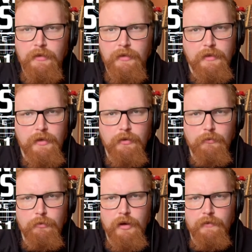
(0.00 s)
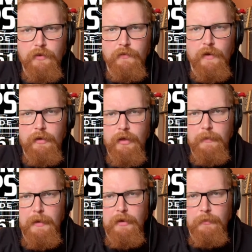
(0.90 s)
you know, wherever you find out
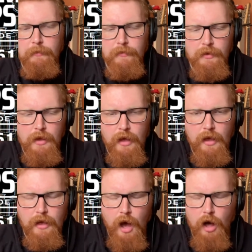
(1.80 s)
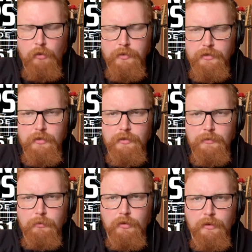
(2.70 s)
about them, always good to
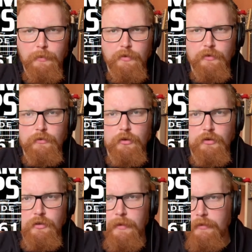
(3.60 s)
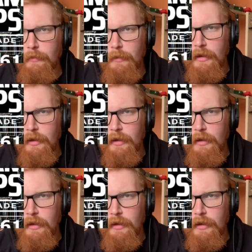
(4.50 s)
support the person who told you about them.